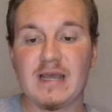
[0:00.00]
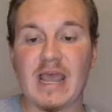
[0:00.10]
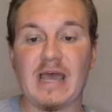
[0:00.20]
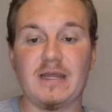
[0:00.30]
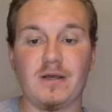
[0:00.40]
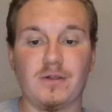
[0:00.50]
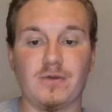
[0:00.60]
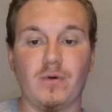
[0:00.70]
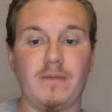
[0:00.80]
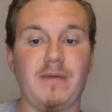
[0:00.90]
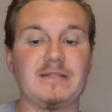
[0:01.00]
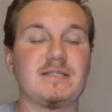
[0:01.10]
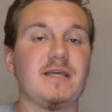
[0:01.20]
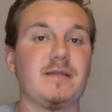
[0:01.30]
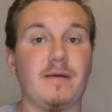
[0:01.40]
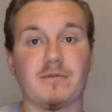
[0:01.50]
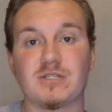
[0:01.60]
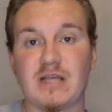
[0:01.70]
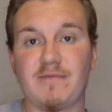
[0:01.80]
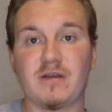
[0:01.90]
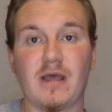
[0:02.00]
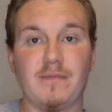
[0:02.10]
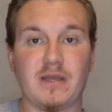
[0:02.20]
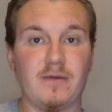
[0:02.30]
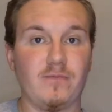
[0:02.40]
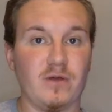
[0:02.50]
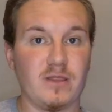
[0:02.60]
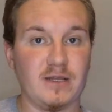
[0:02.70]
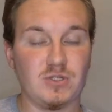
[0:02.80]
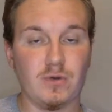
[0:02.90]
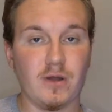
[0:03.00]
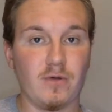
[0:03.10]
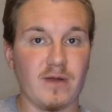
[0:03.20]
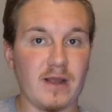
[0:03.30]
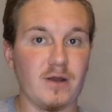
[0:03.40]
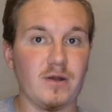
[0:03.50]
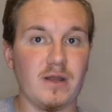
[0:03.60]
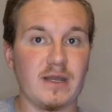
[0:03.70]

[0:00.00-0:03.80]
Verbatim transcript: at Illinois. Penn State number 7 coming in with a 2-0 record